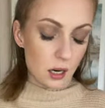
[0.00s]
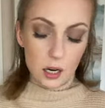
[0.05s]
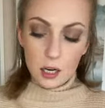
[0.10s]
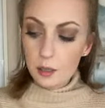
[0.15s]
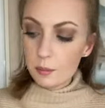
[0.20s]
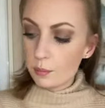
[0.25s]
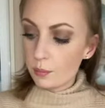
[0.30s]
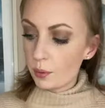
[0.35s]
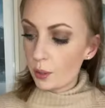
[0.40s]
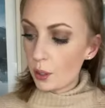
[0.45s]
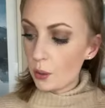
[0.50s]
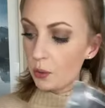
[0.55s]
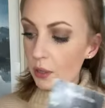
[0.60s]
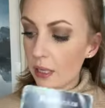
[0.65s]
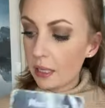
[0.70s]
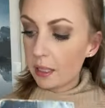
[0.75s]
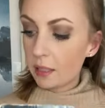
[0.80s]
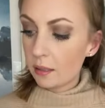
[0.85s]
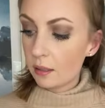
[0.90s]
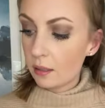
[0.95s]

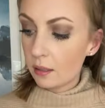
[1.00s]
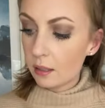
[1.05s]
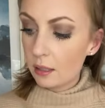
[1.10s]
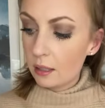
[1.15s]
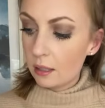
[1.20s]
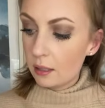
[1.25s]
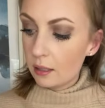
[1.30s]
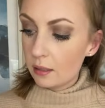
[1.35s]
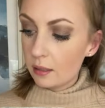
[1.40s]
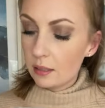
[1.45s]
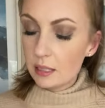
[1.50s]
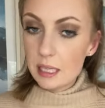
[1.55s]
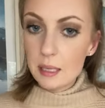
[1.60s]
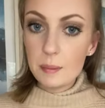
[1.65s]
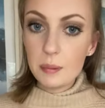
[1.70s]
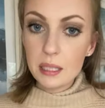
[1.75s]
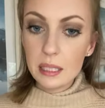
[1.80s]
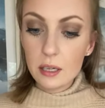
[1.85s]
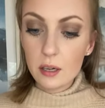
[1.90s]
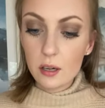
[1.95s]
Heartbroken,
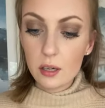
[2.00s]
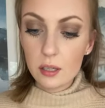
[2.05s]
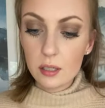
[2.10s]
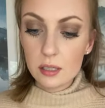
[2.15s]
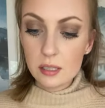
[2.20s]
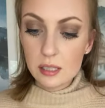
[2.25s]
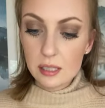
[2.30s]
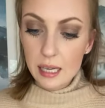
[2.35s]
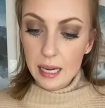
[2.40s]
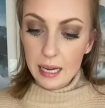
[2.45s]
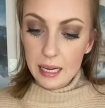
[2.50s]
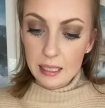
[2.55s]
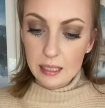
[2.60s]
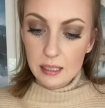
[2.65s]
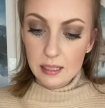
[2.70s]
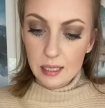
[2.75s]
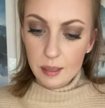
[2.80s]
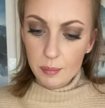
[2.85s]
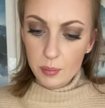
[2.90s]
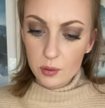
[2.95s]
deeply hurt, sad,
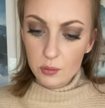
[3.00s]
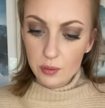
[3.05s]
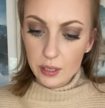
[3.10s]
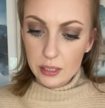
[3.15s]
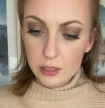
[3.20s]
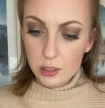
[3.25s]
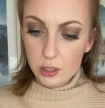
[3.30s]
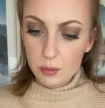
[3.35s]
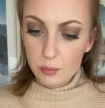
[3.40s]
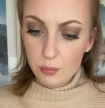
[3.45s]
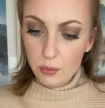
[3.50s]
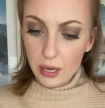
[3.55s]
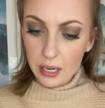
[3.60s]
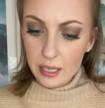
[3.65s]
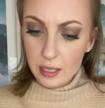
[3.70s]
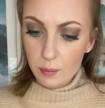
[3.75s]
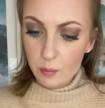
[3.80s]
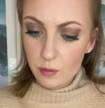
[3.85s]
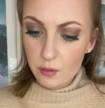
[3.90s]
separation, breakup,